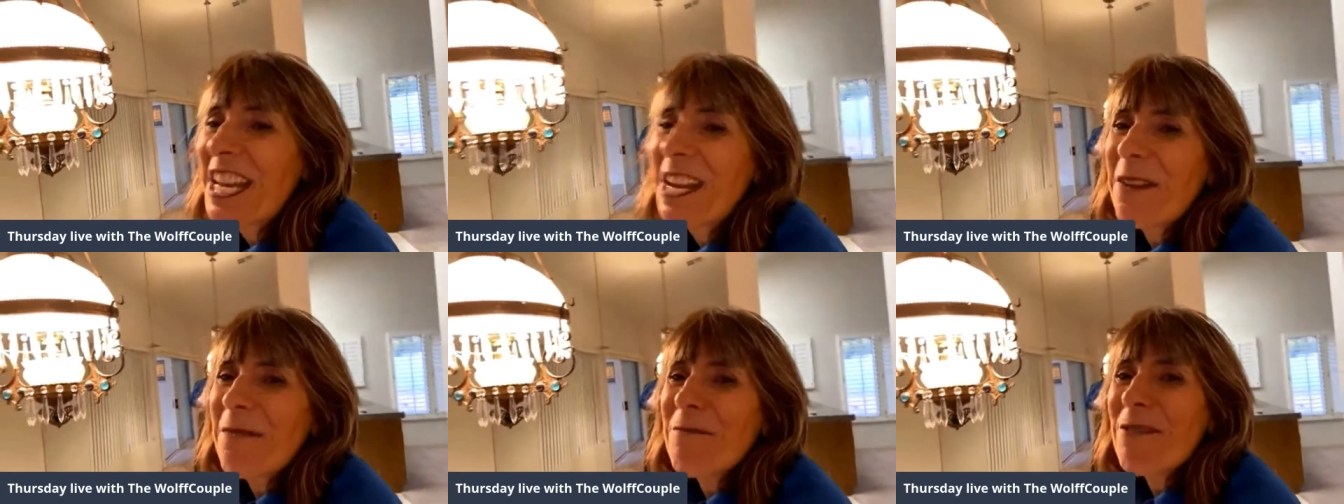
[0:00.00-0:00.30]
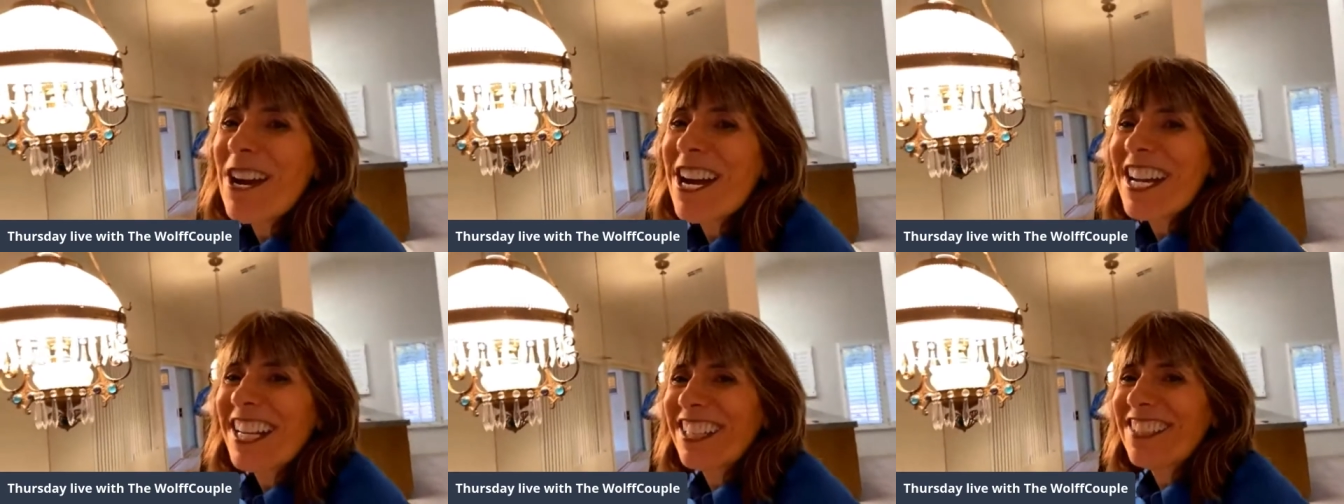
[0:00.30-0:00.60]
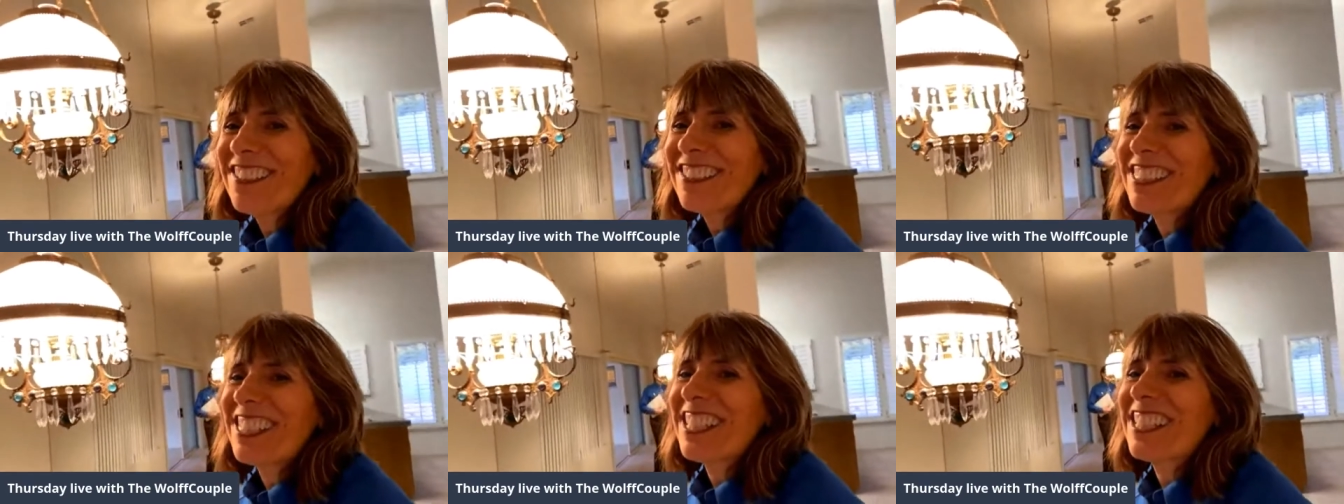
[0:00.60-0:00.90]
Tim
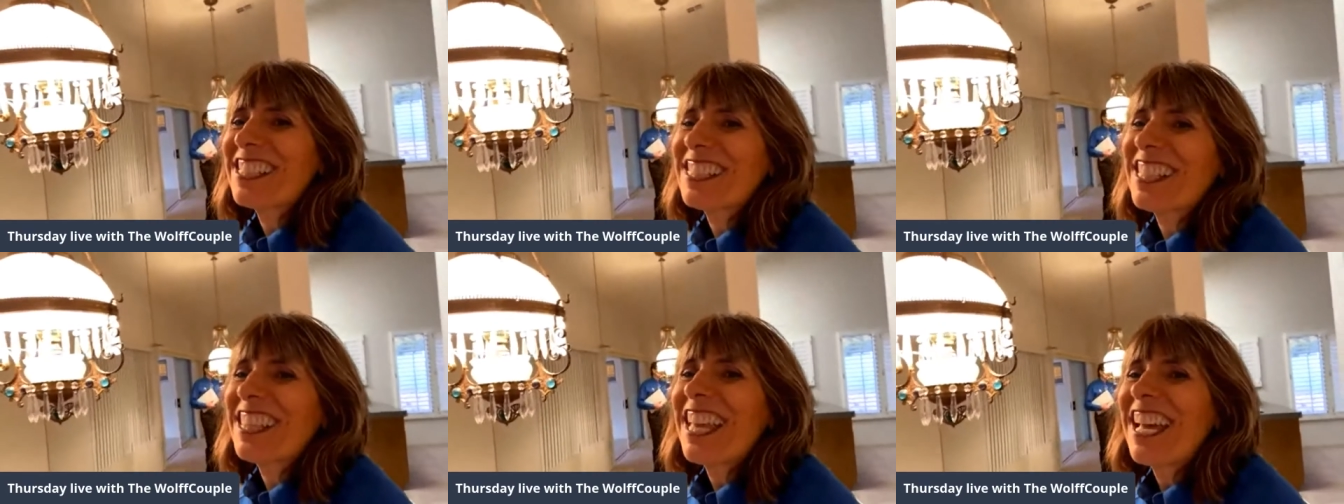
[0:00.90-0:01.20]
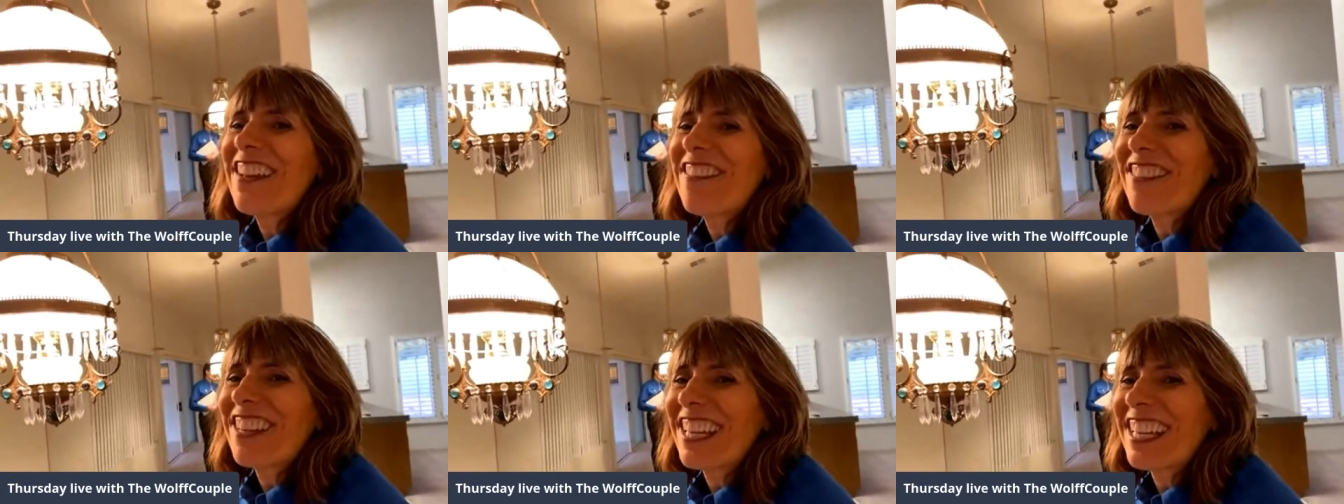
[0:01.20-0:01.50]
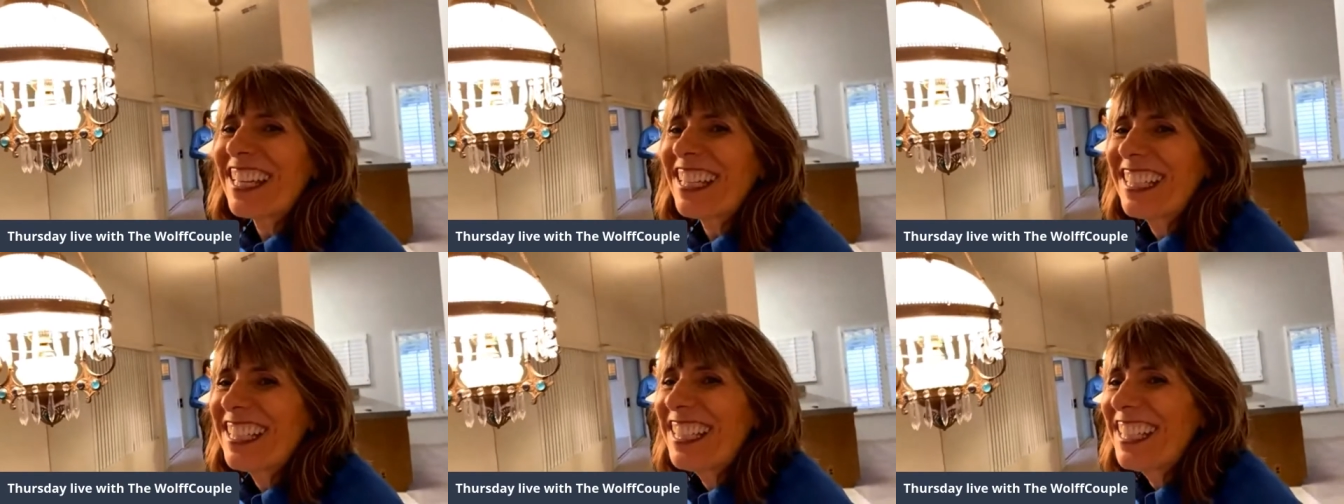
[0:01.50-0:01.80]
Walker says, love
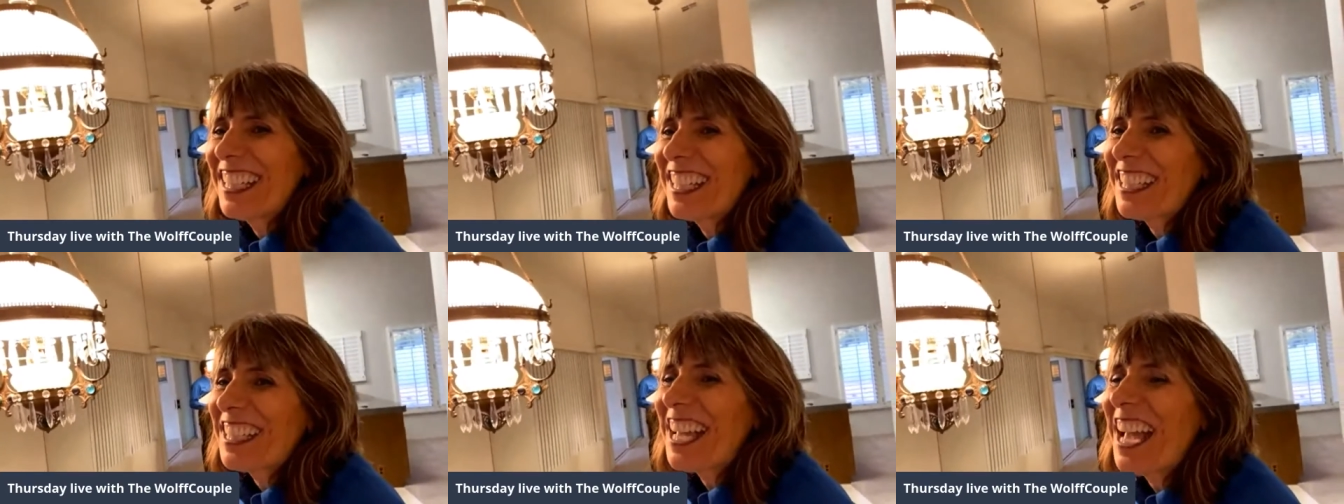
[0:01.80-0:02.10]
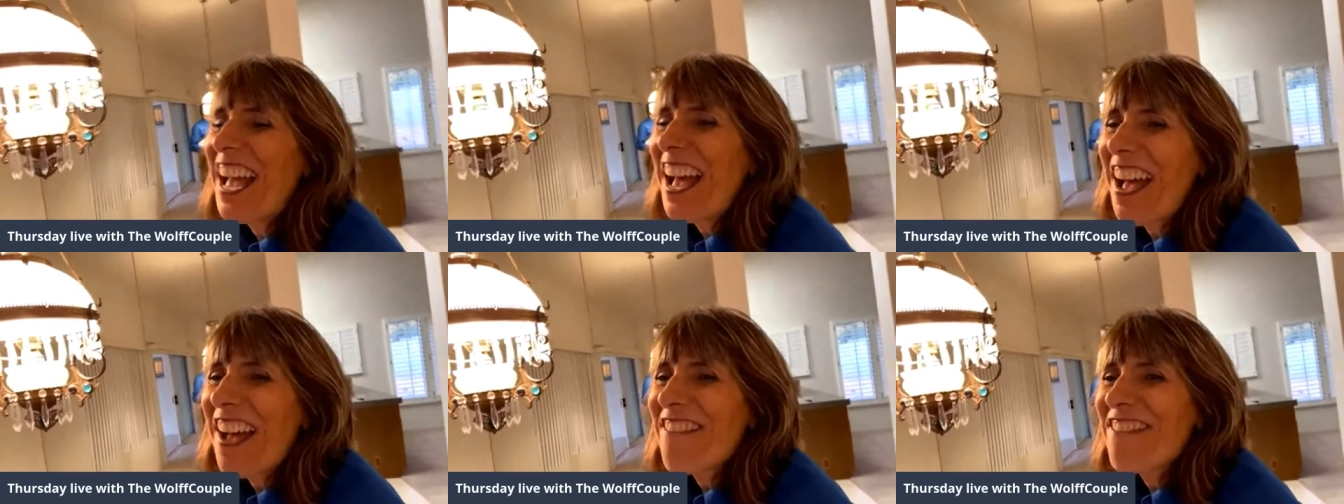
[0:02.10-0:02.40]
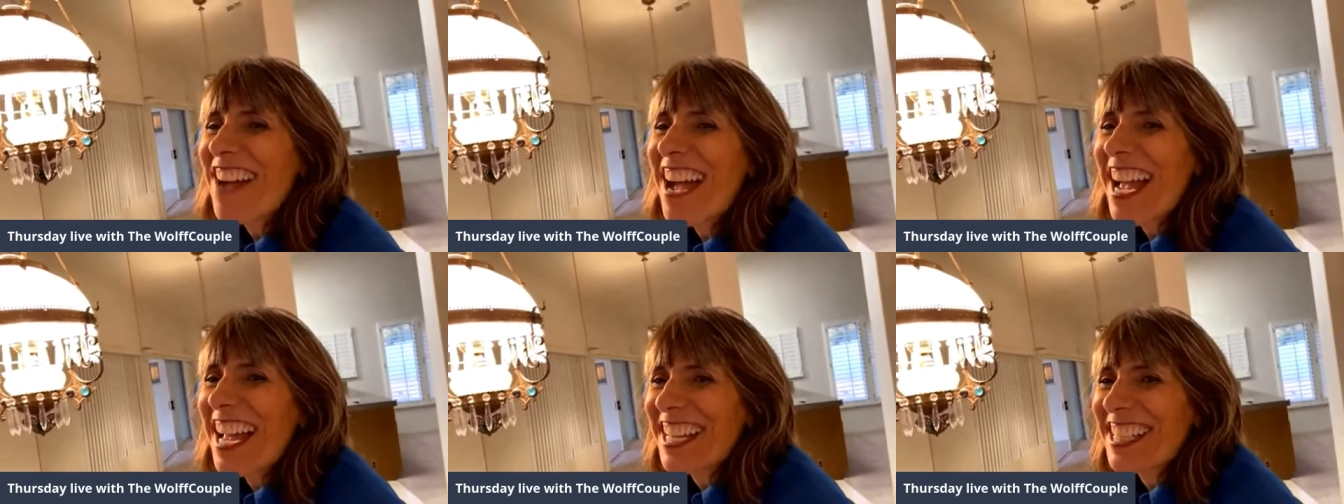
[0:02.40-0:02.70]
it. I know. Come
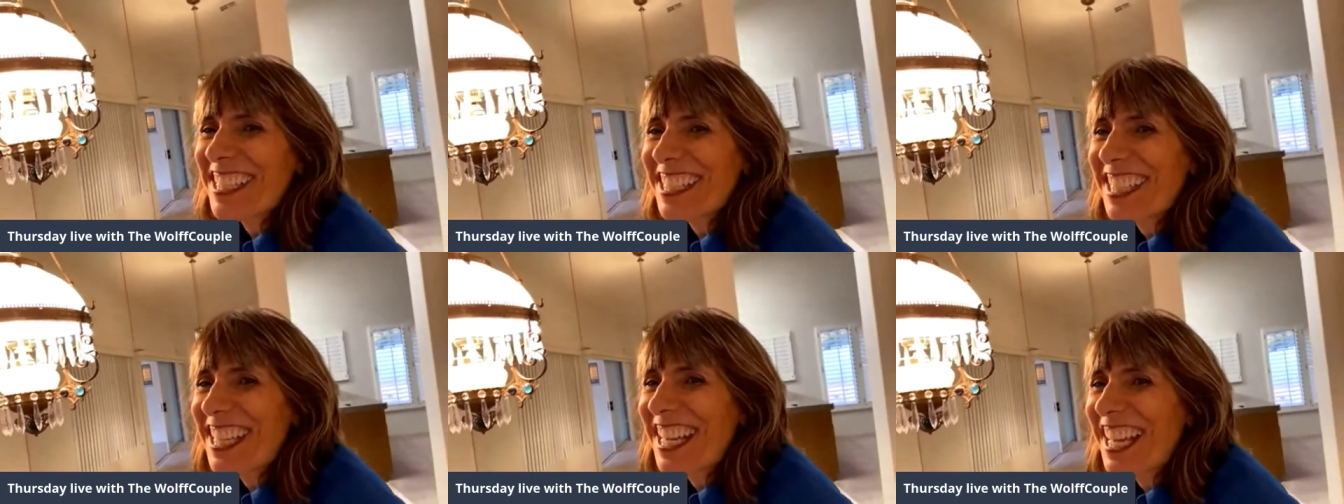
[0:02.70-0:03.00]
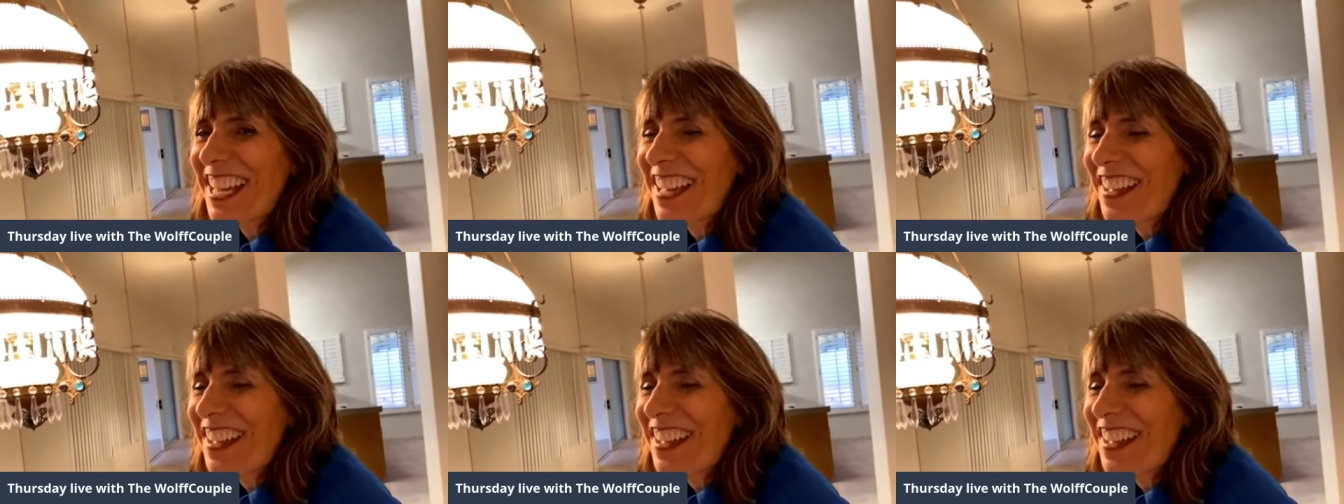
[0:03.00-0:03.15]
on, Tim, Tim.